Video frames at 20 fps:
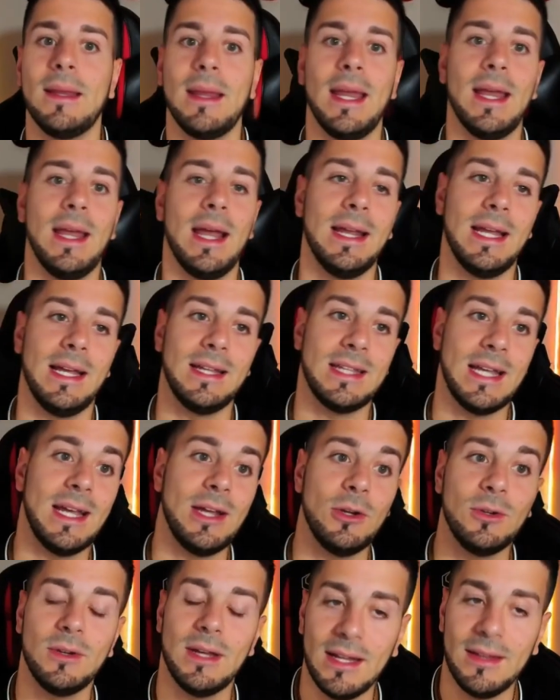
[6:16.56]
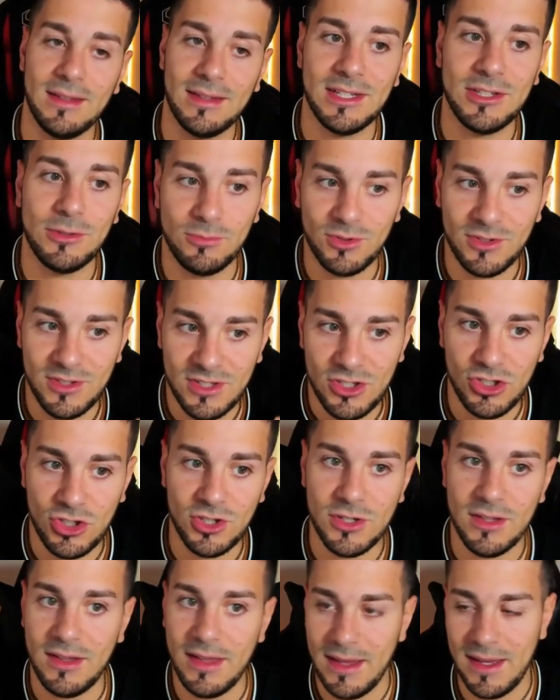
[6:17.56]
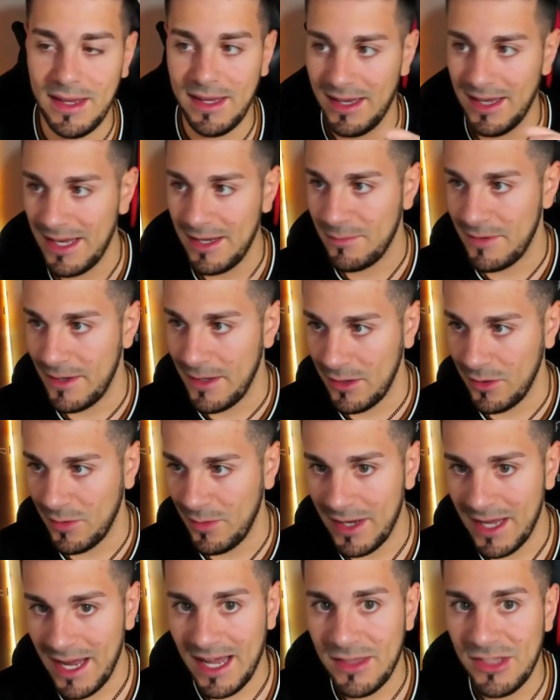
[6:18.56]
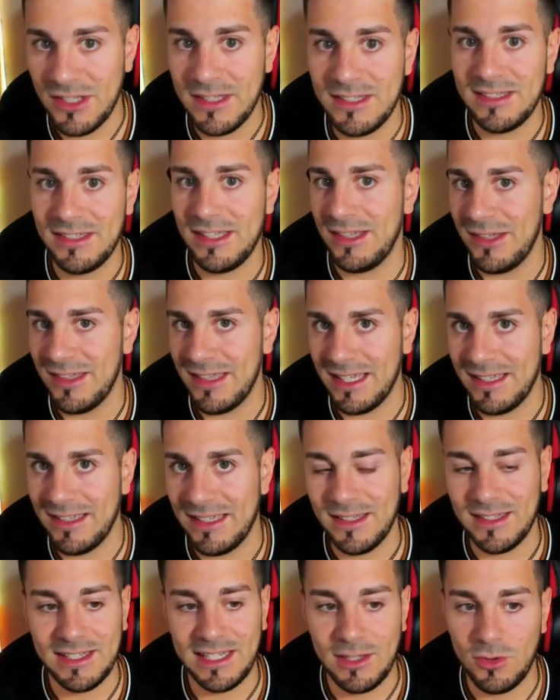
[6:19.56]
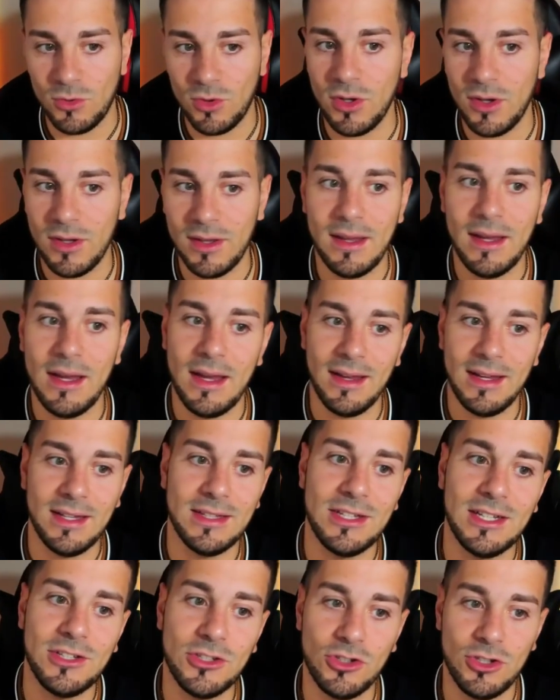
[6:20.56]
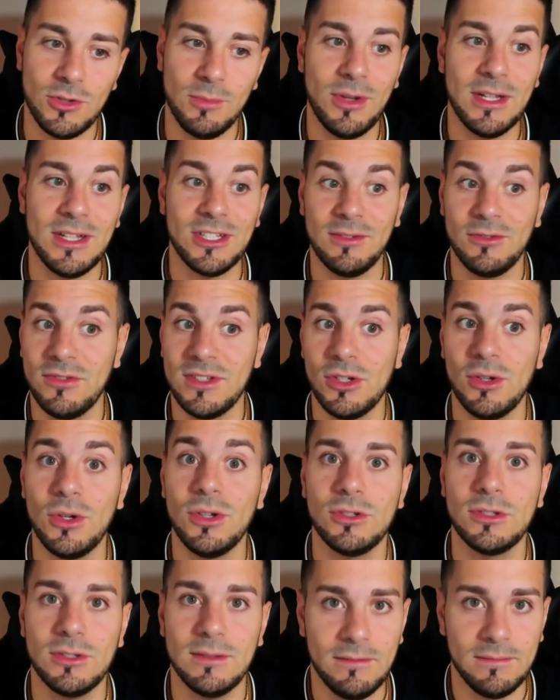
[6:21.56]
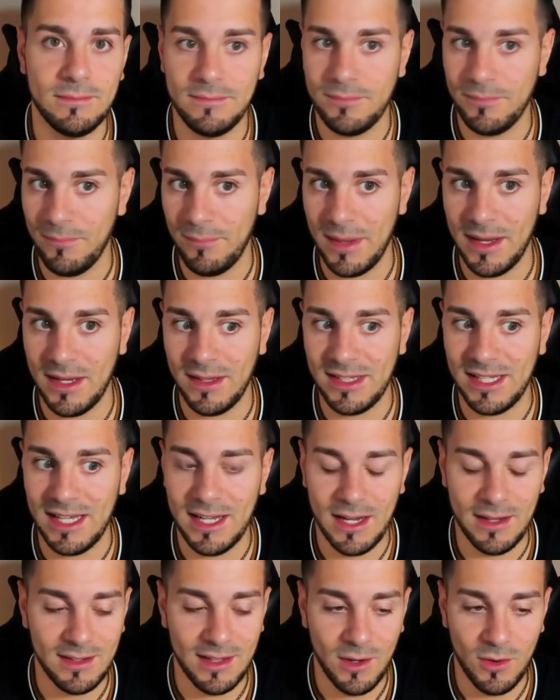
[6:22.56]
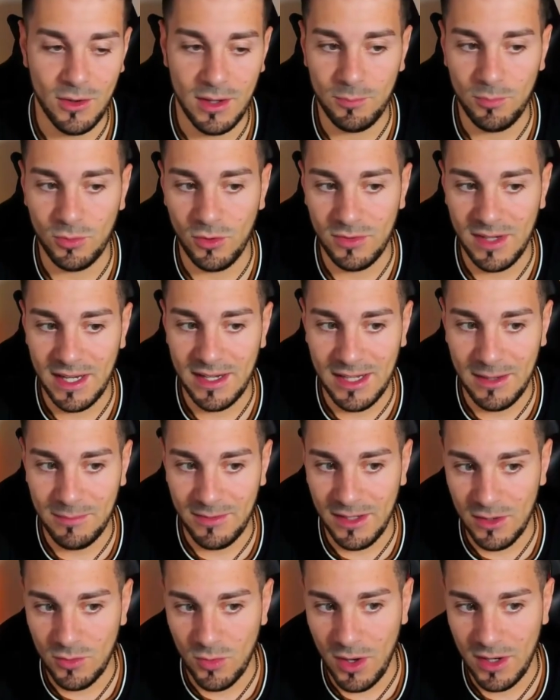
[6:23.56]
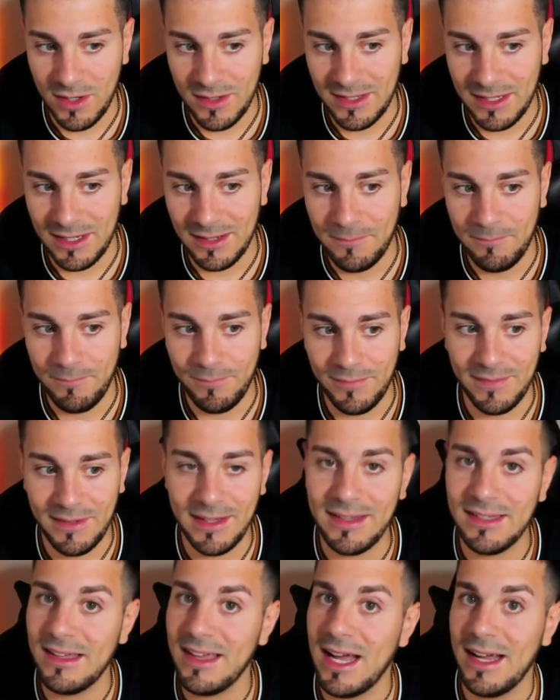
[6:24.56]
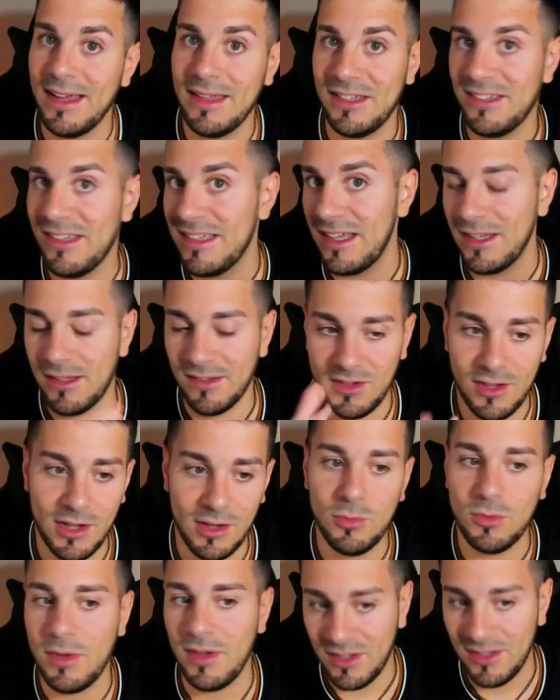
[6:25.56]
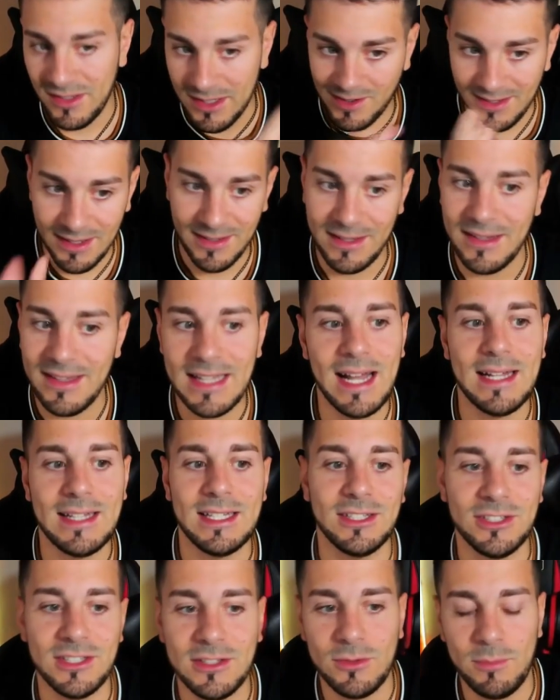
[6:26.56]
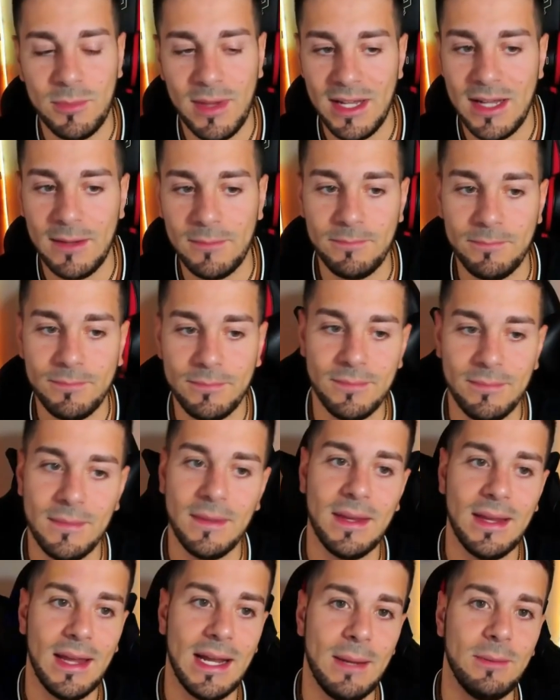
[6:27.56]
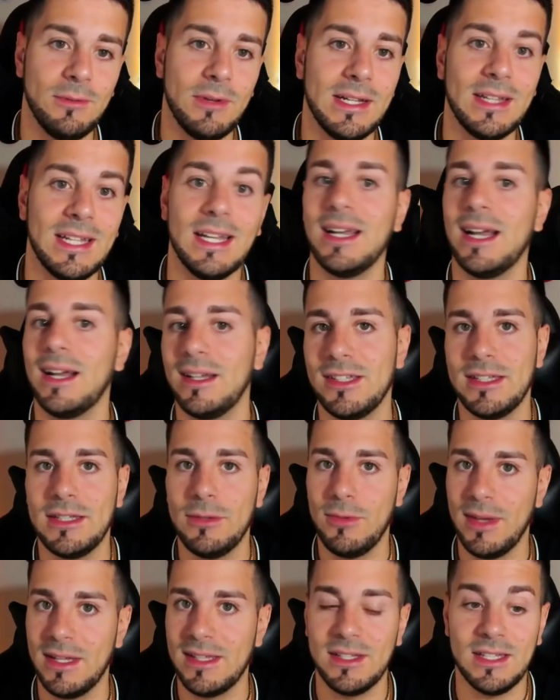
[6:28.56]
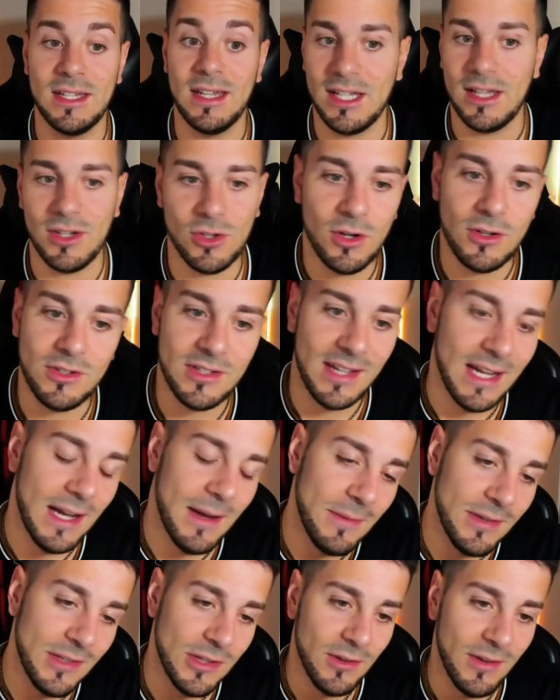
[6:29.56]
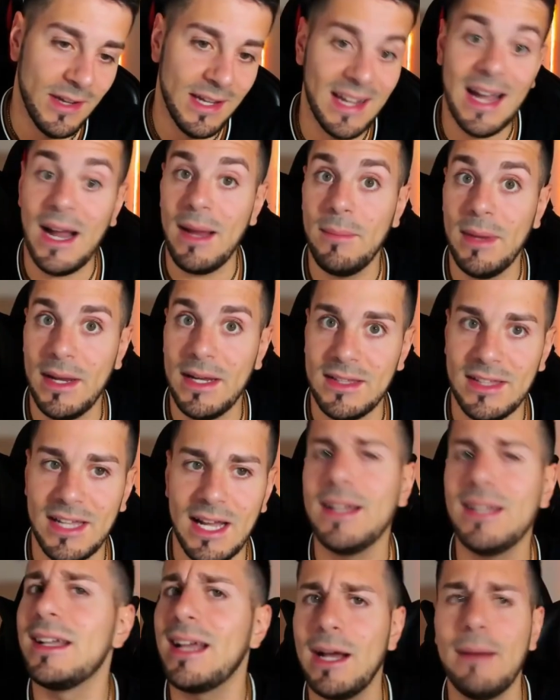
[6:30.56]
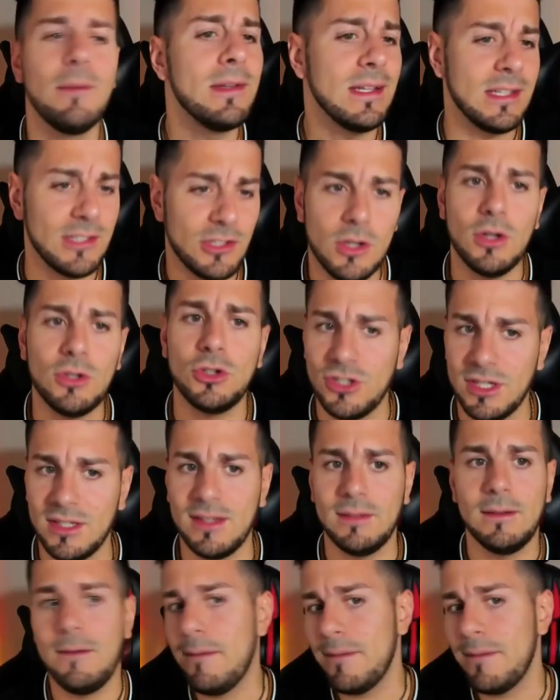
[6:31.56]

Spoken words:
And I can tell you that this position, even though the engine still says it's equal, is extremely difficult. Because here the only move that keeps equality is knight to c3, which still isn't that easy to play. Everything else is basically a lost game, so the gambit does have its logic.